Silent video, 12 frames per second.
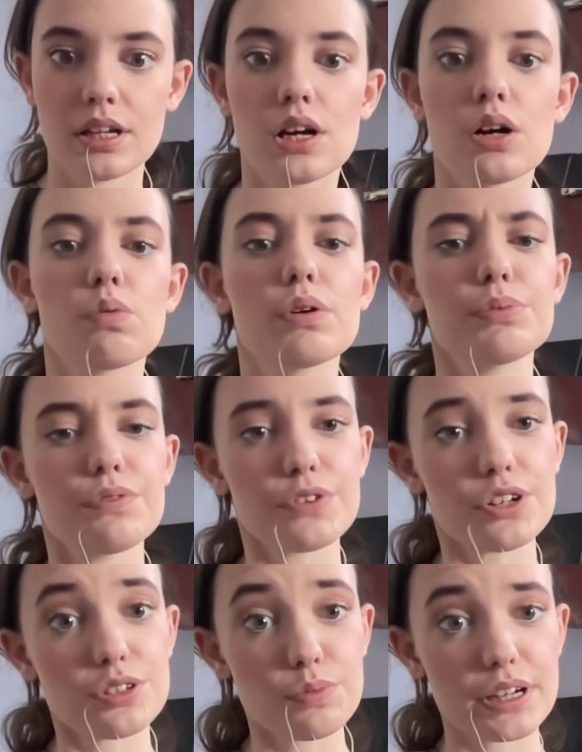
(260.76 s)
When we
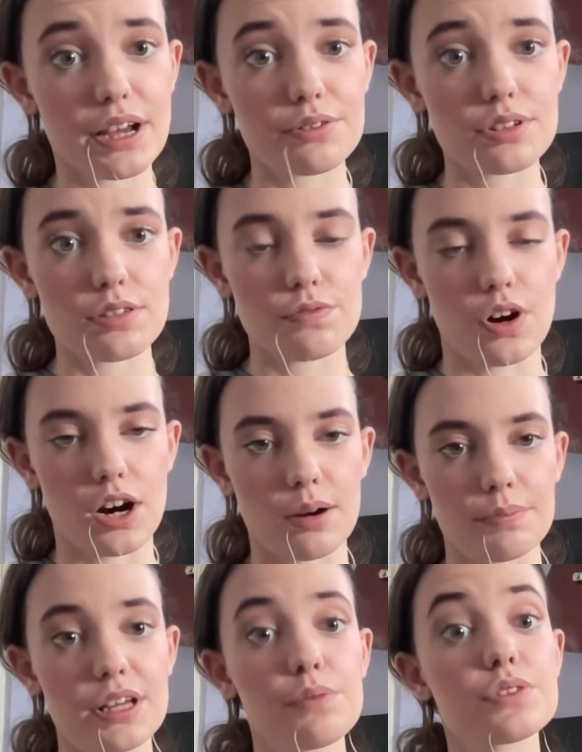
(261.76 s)
first went out to the
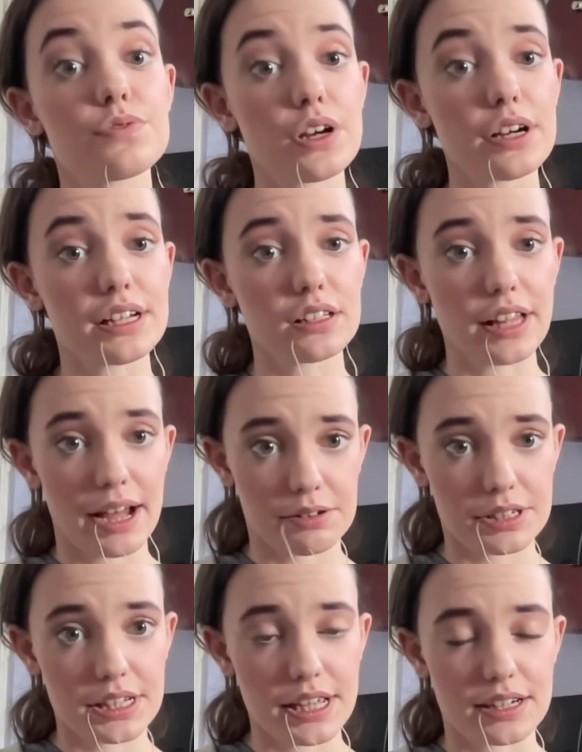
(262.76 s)
farm, it was very
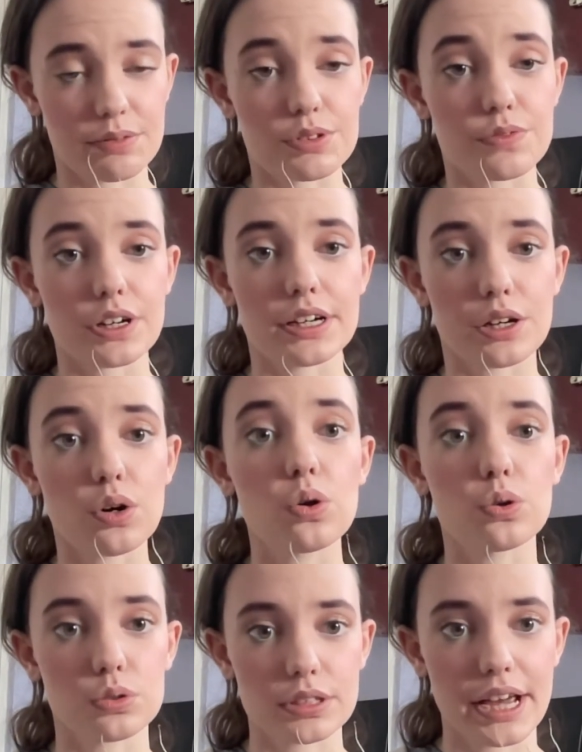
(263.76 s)
cloudy and it was very
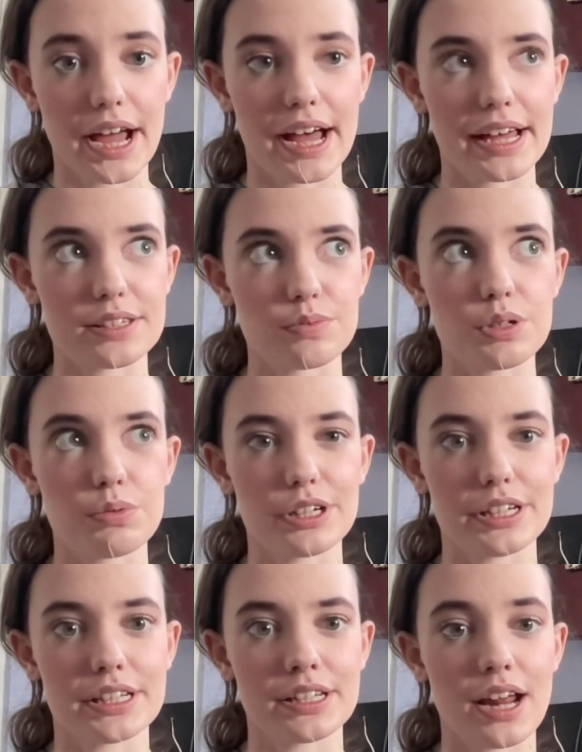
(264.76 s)
cold, as we were
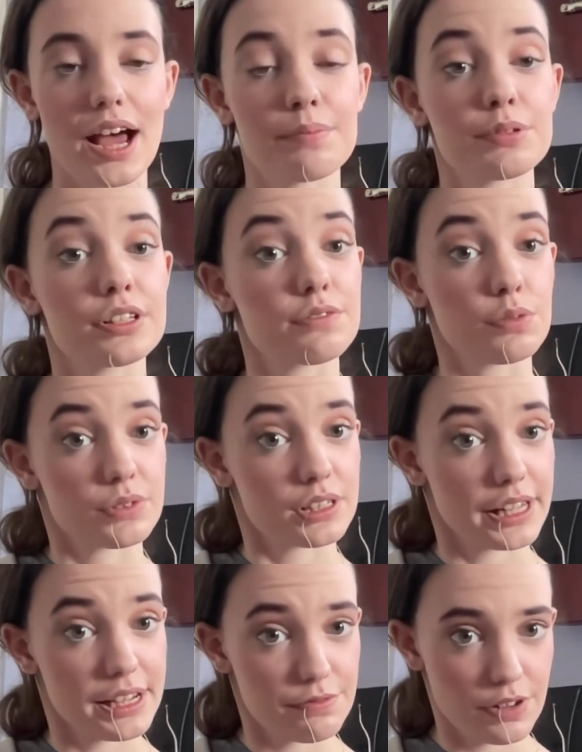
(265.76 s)
in, I believe it was
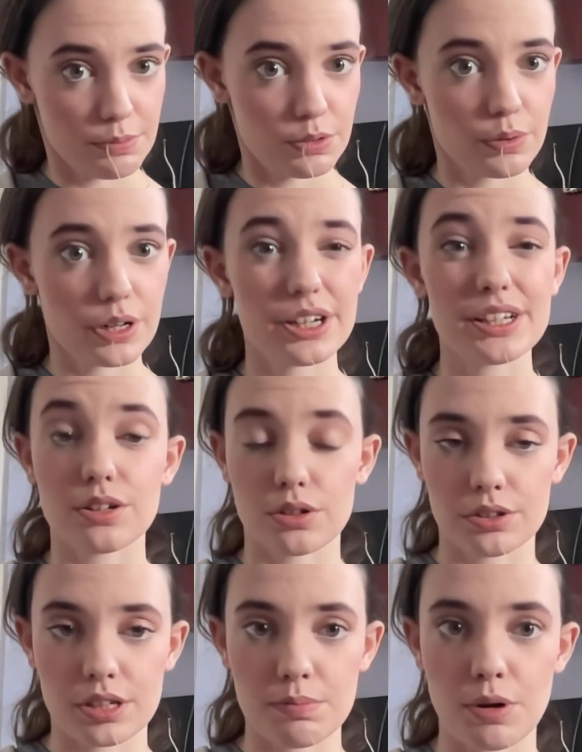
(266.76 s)
late February and
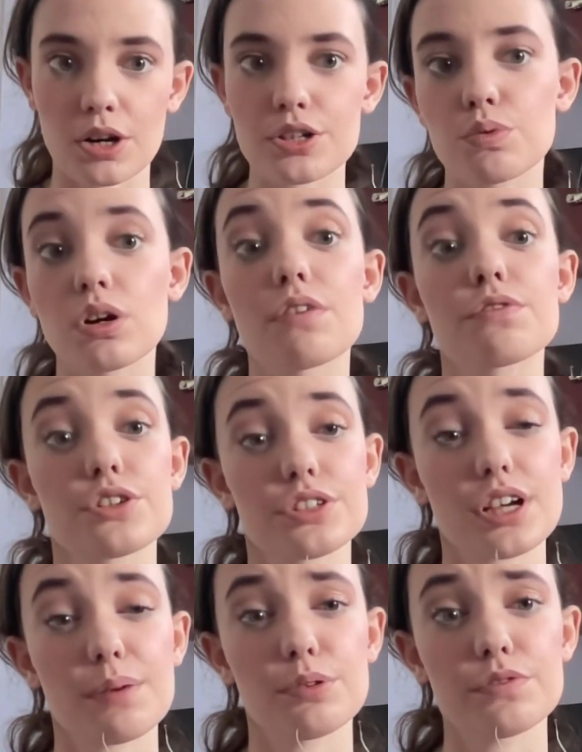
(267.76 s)
early March were our first
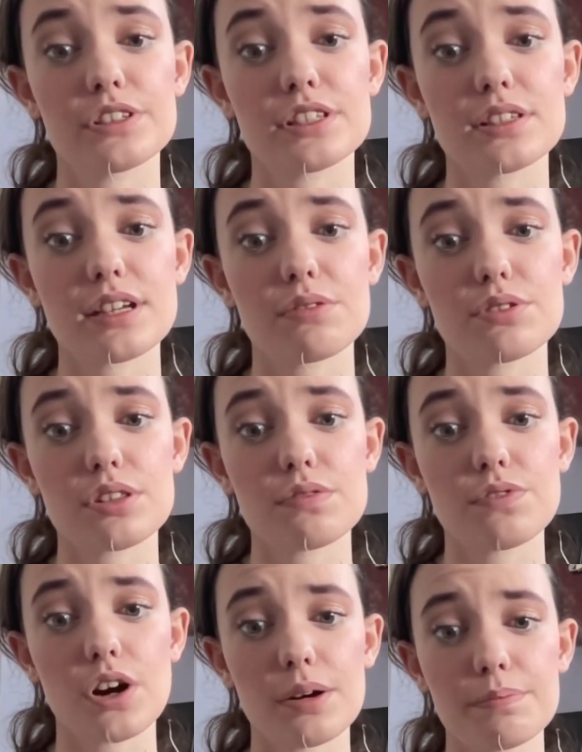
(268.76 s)
couple visits out to the
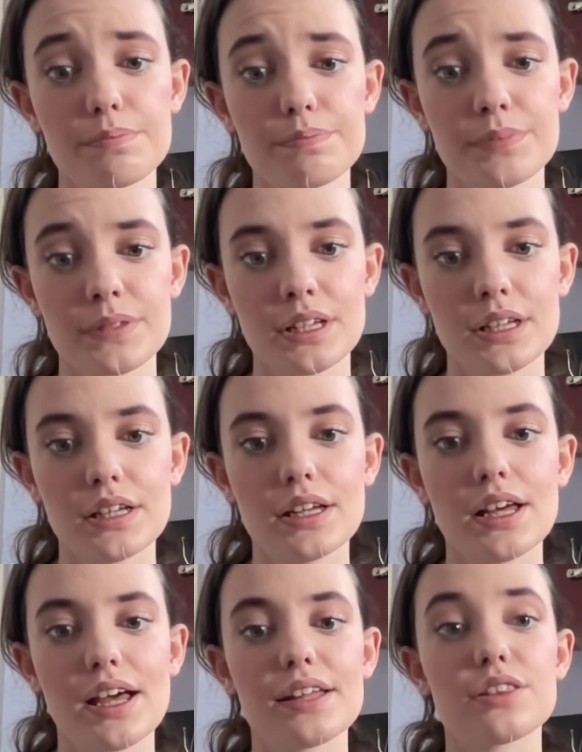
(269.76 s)
farm.
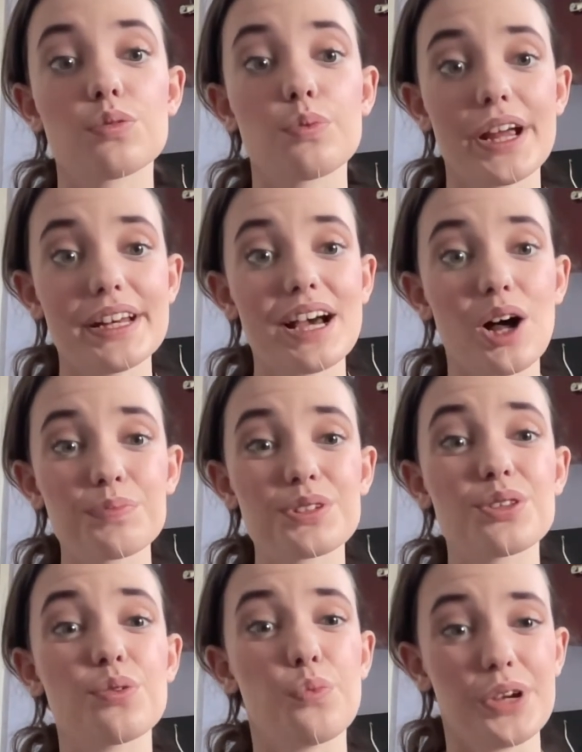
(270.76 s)
The rain helped
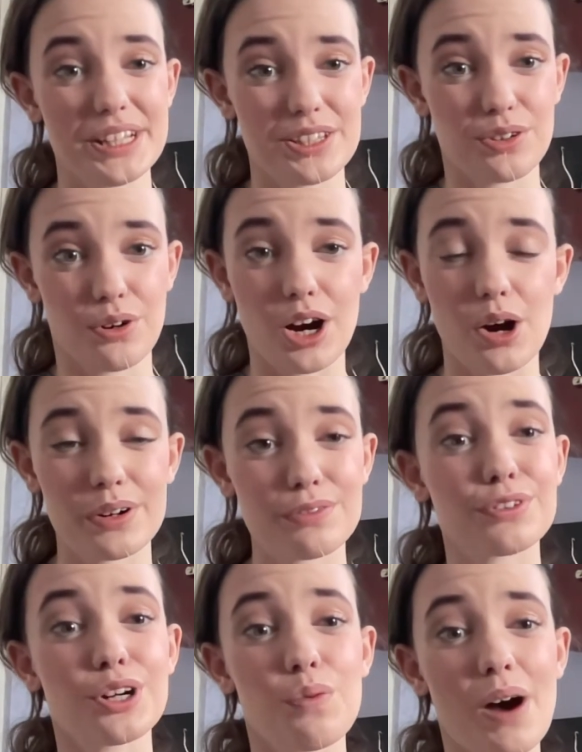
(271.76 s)
the weeds grow, and
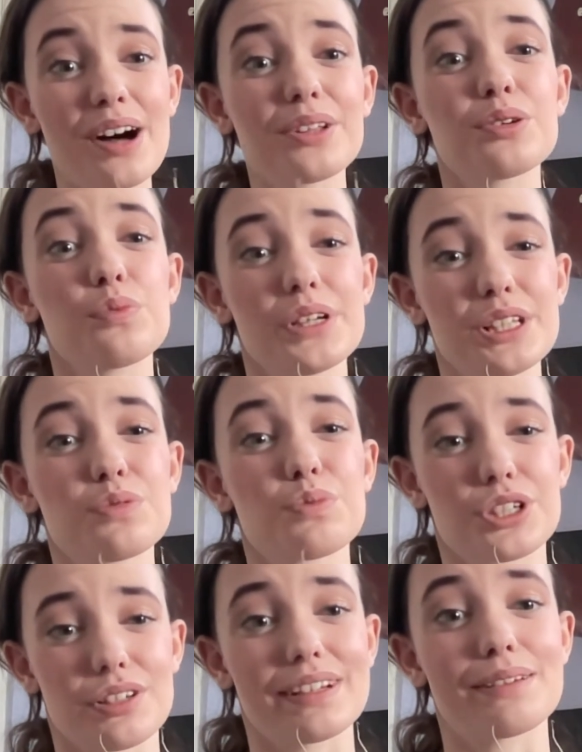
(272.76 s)
for a while the weeds were
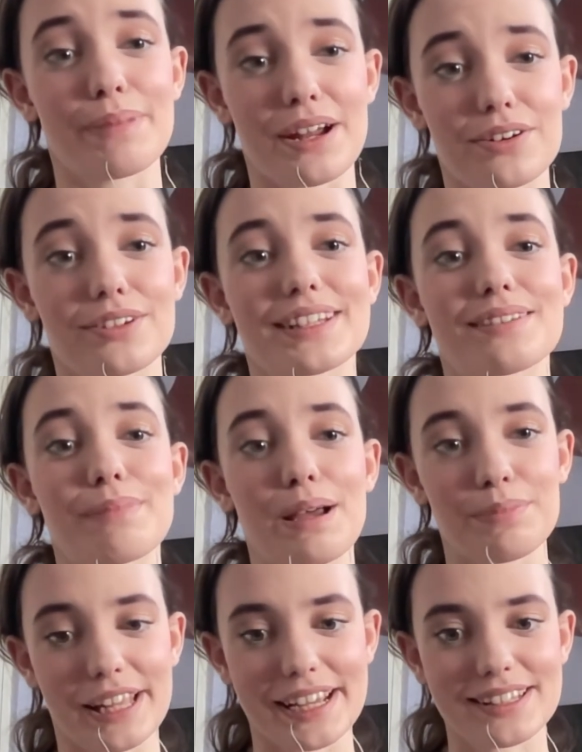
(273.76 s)
doing better than my
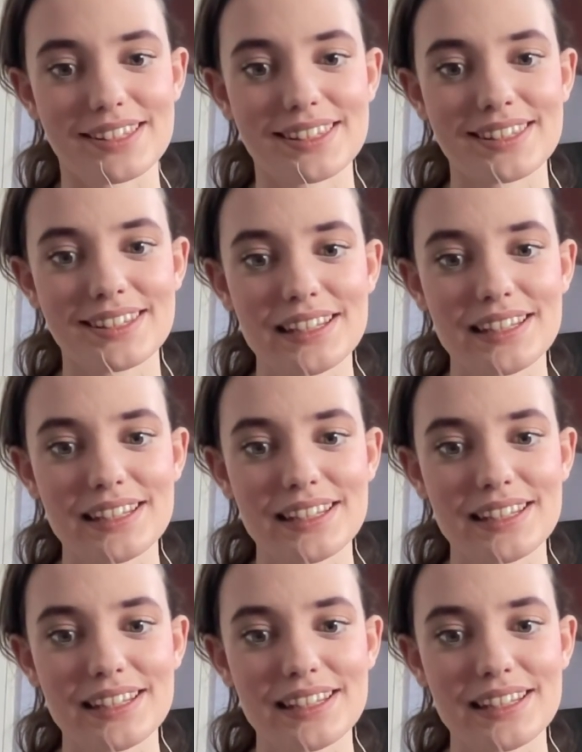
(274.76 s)
plants.